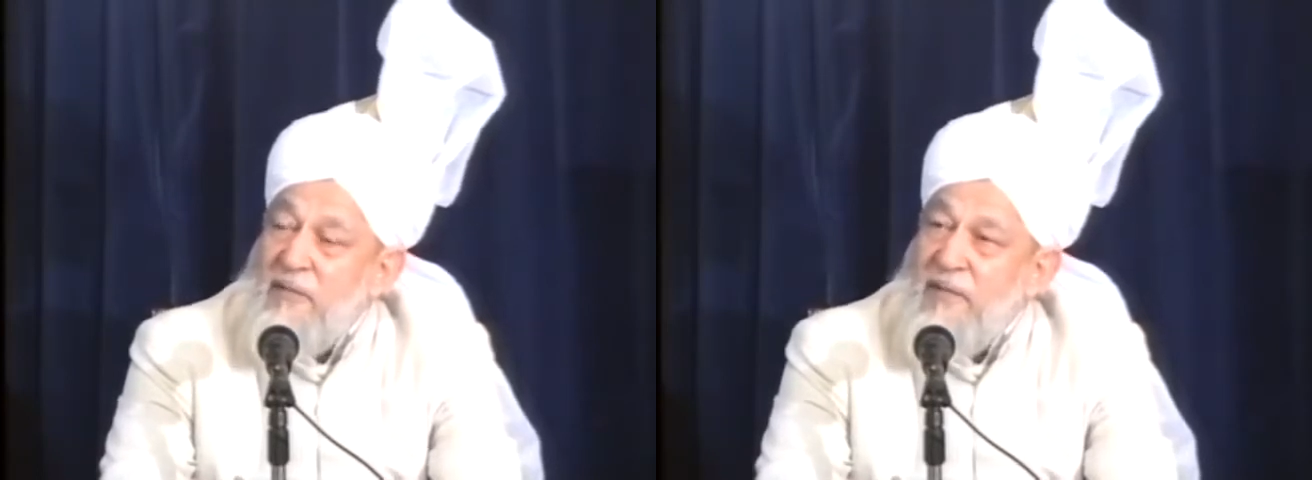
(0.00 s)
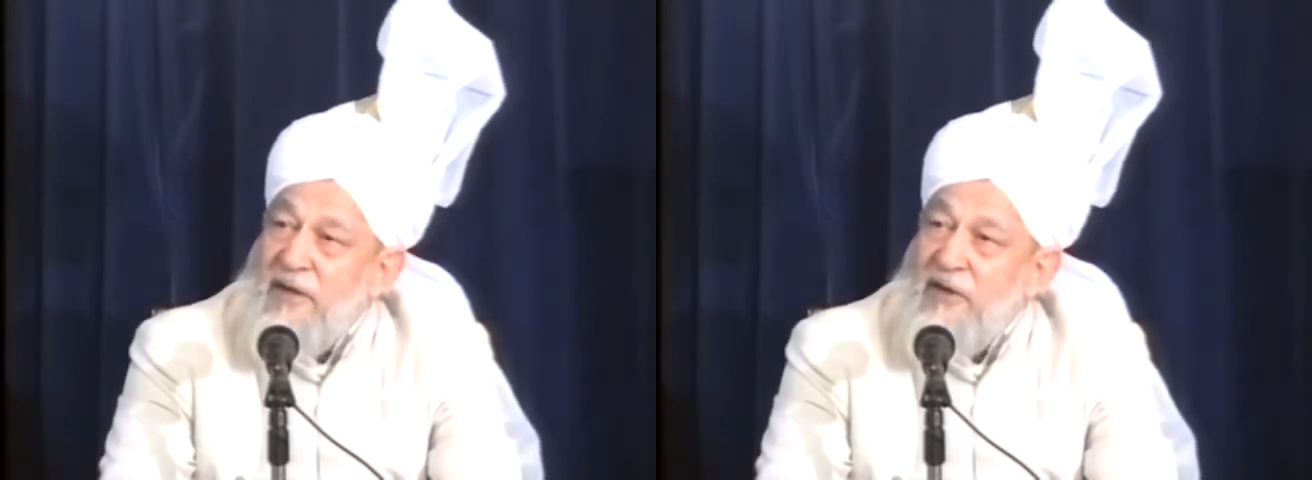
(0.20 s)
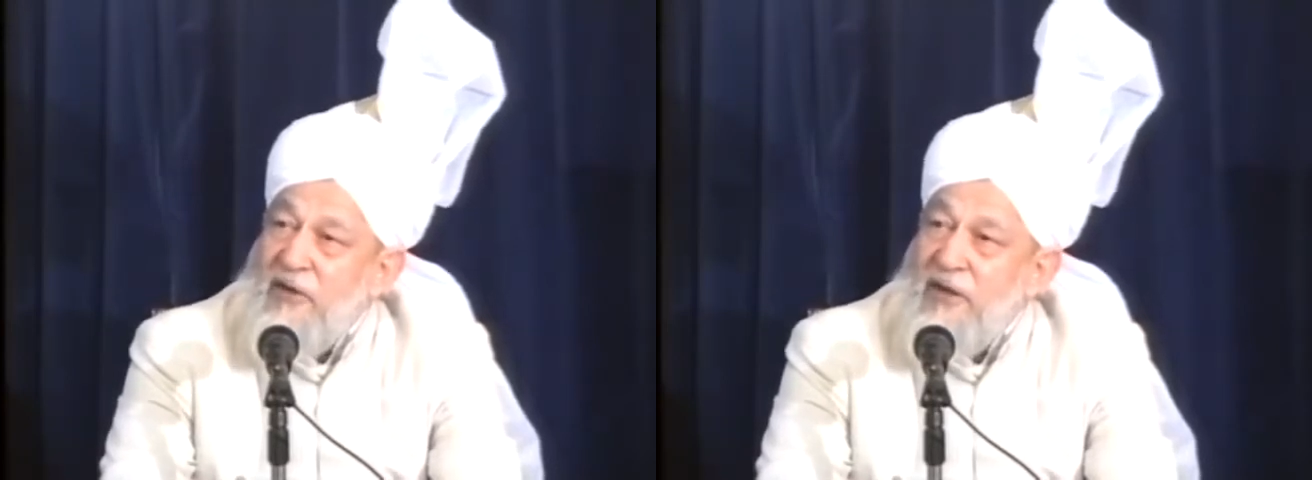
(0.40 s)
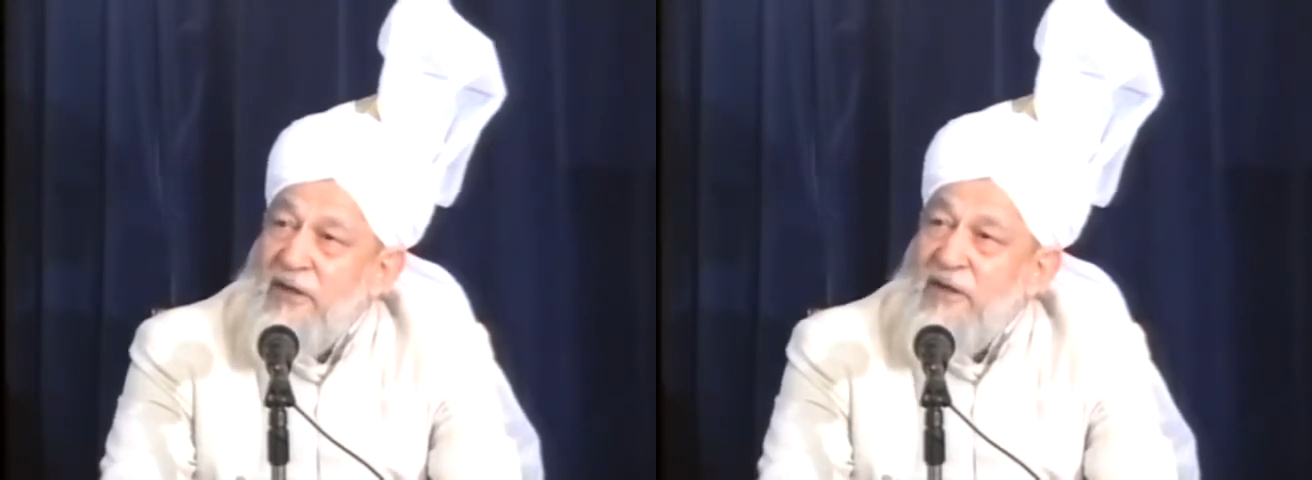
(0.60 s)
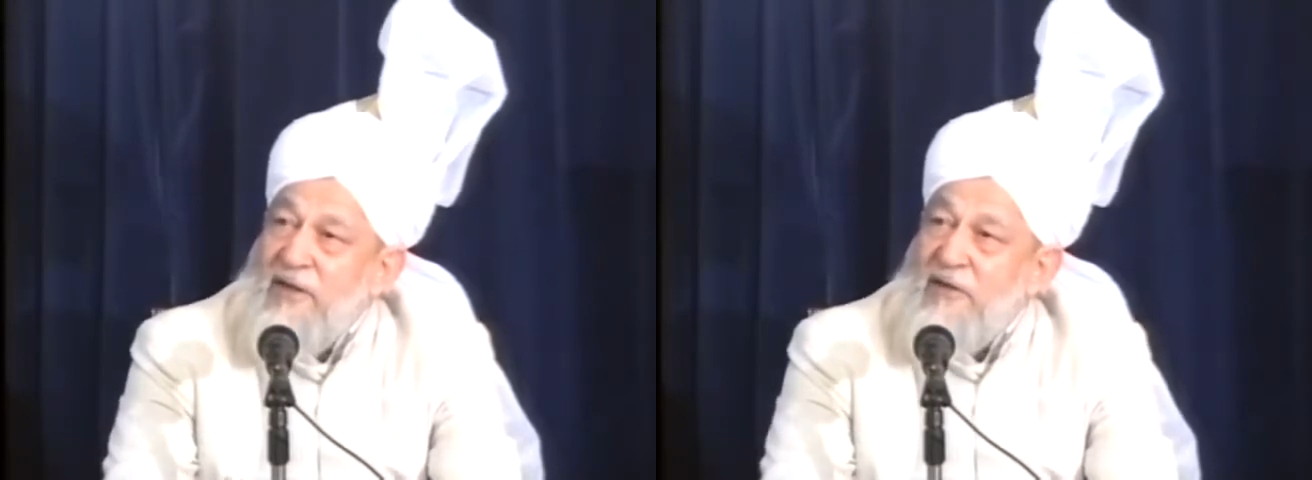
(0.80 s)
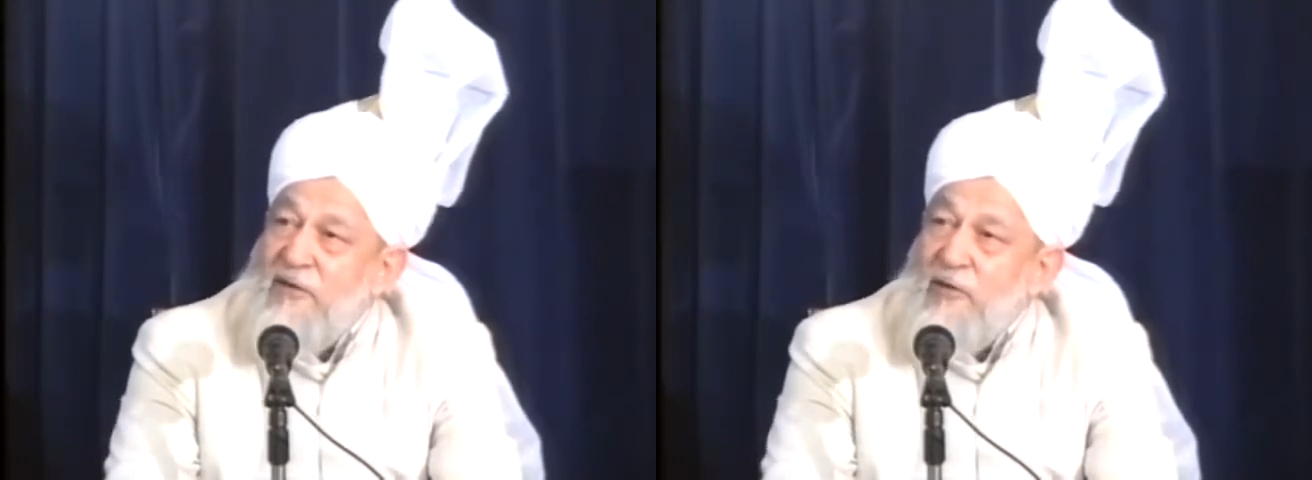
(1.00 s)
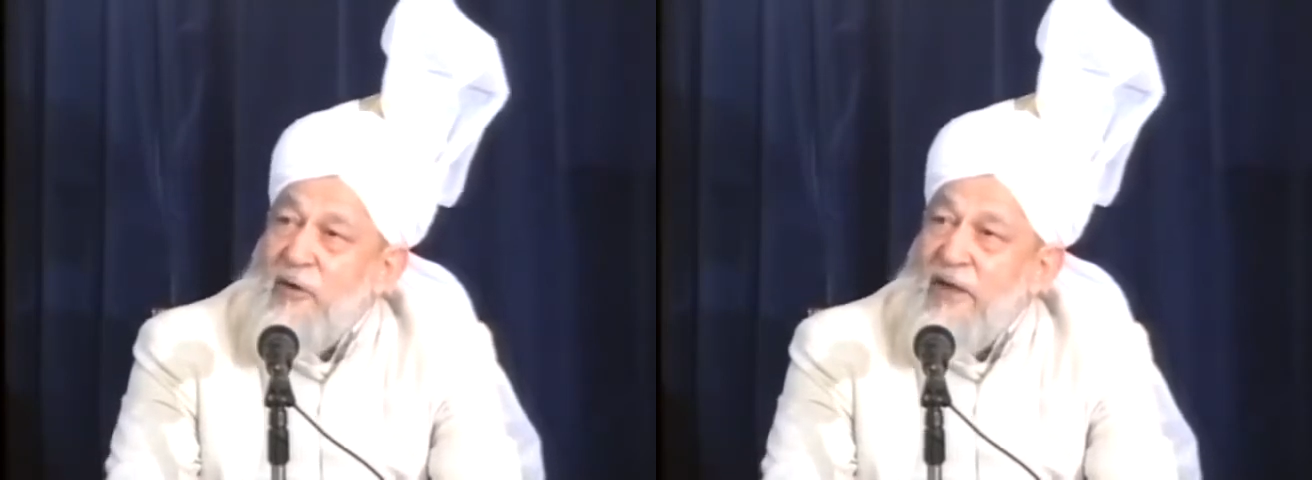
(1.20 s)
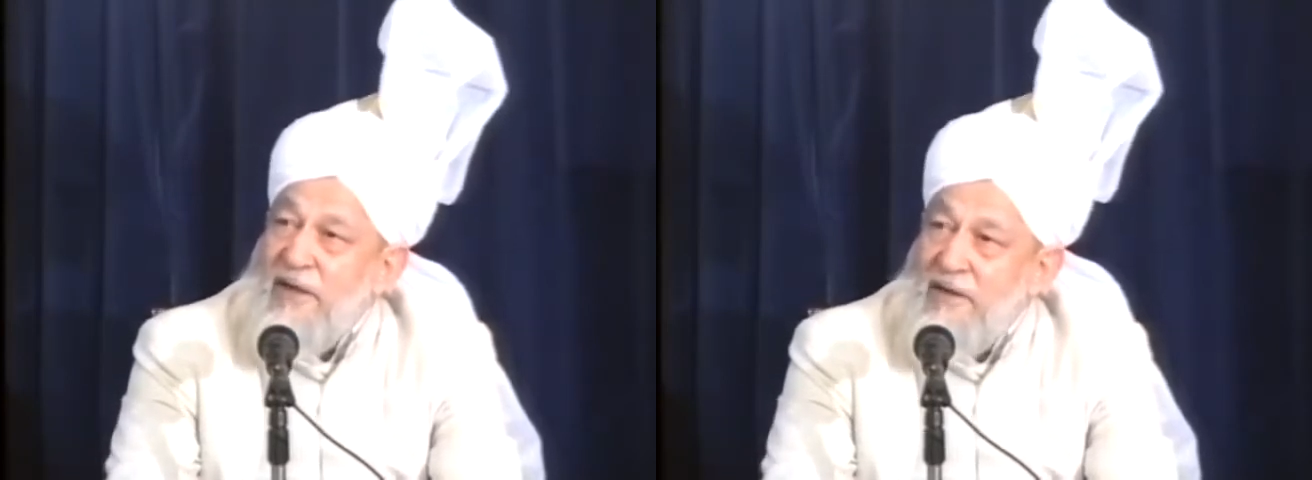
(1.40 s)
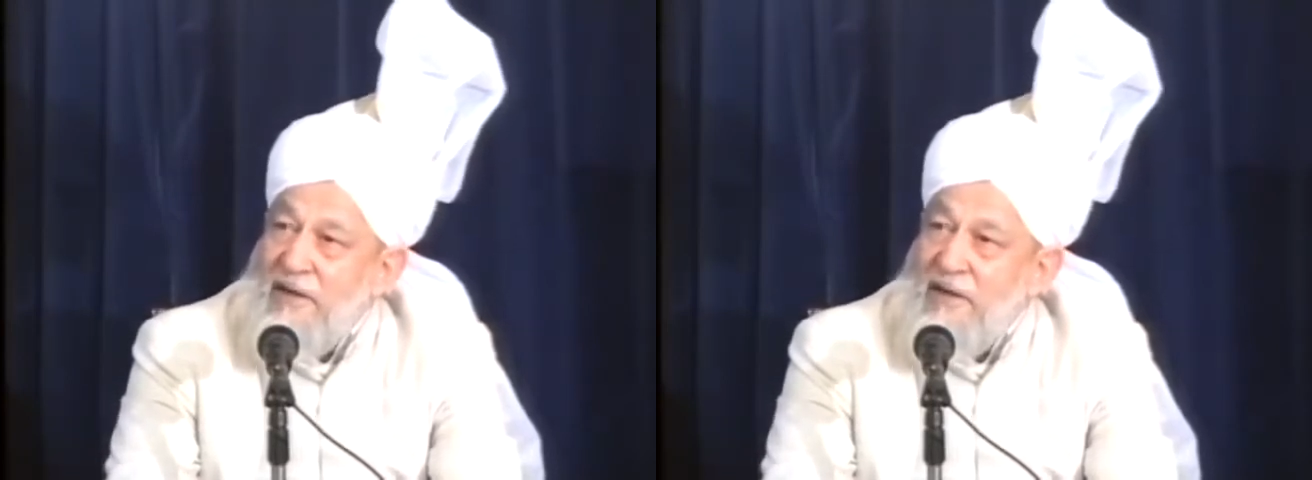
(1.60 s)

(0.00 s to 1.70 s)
Mediterranean soil,